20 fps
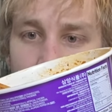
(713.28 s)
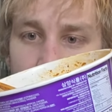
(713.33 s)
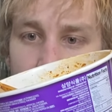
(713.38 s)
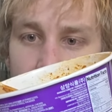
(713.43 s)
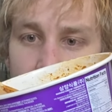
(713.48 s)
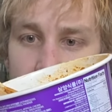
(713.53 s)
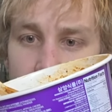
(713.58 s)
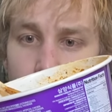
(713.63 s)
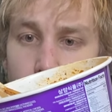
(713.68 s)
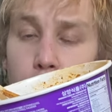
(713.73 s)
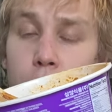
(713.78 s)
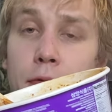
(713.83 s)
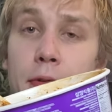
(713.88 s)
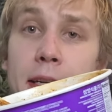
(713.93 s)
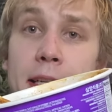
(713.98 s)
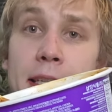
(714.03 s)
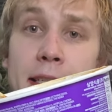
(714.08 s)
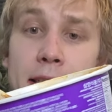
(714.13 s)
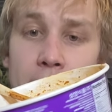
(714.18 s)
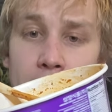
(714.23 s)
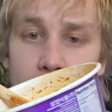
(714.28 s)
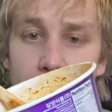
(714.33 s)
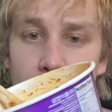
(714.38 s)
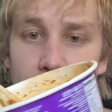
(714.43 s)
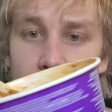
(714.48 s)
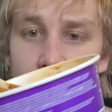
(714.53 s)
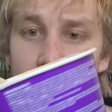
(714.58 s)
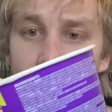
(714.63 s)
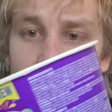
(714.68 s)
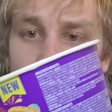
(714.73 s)
it's so fresh,
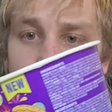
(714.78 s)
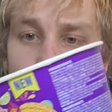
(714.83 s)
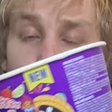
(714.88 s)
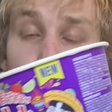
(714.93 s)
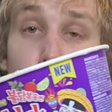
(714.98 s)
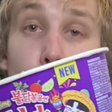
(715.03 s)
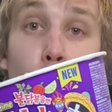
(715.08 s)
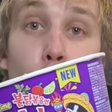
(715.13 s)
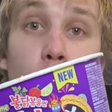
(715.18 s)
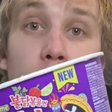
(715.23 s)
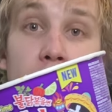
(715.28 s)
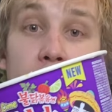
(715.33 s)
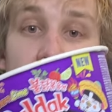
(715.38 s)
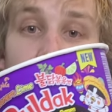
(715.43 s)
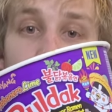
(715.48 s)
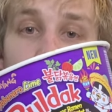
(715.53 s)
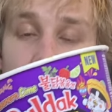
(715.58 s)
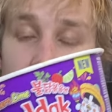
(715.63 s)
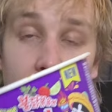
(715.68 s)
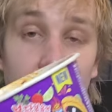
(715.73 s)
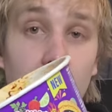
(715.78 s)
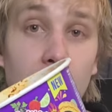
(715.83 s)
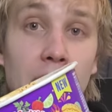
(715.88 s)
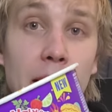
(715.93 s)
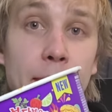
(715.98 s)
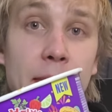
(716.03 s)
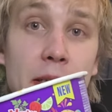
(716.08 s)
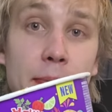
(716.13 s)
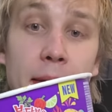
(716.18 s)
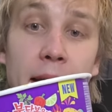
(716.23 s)
it's so sweet. The lime
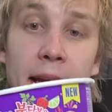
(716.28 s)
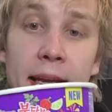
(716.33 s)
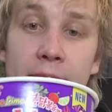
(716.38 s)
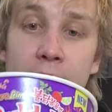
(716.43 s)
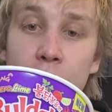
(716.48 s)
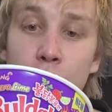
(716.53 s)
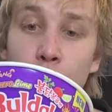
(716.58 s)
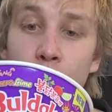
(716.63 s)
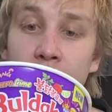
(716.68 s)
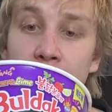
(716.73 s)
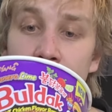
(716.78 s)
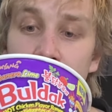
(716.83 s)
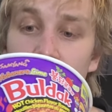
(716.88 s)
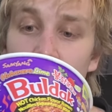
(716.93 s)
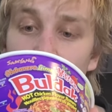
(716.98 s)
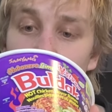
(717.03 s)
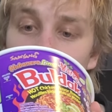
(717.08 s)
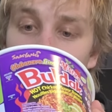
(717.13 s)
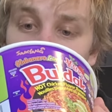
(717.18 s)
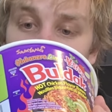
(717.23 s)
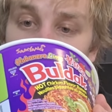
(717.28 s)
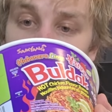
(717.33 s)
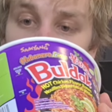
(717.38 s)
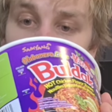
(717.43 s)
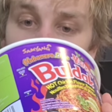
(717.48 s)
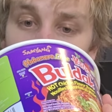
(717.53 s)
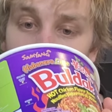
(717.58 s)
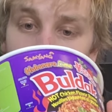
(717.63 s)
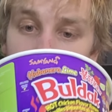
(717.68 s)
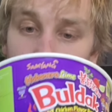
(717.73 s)
is making it sweet.
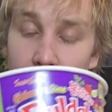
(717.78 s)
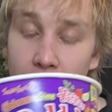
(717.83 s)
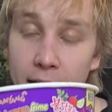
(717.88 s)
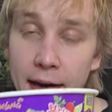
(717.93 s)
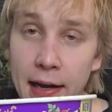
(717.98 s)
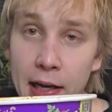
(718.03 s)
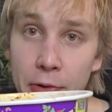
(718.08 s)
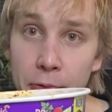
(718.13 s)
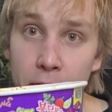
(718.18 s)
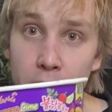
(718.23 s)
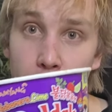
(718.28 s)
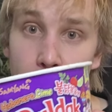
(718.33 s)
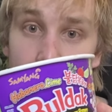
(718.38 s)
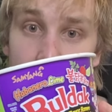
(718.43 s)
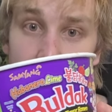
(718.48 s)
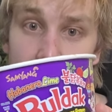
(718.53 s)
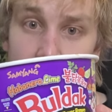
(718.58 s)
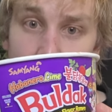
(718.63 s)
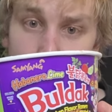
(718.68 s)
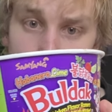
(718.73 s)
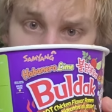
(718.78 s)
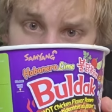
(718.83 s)
I highly recommend this.